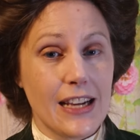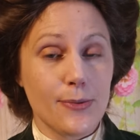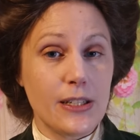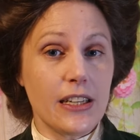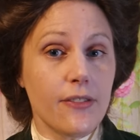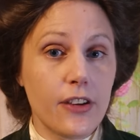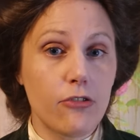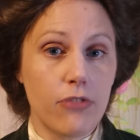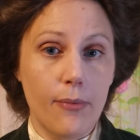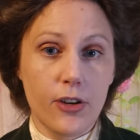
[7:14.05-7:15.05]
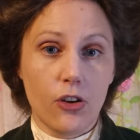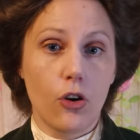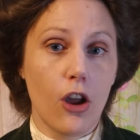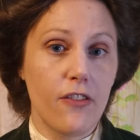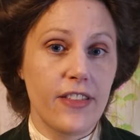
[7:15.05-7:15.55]
especially if you rubbed it
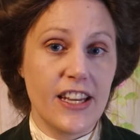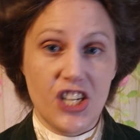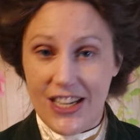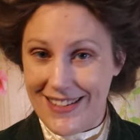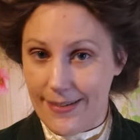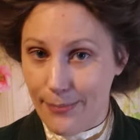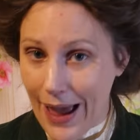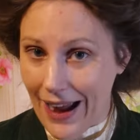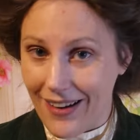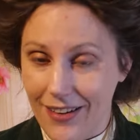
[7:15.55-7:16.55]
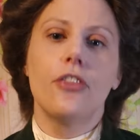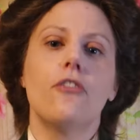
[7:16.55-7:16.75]
all over their chest and back.